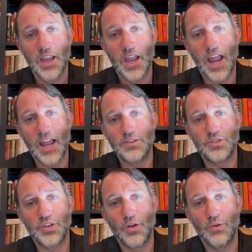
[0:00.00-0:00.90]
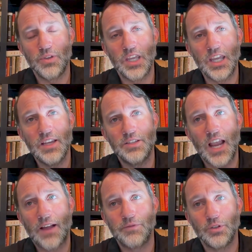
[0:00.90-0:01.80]
And so the key is you
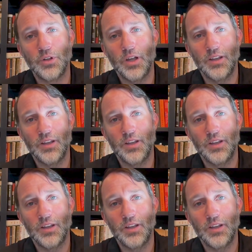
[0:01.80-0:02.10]
have to look,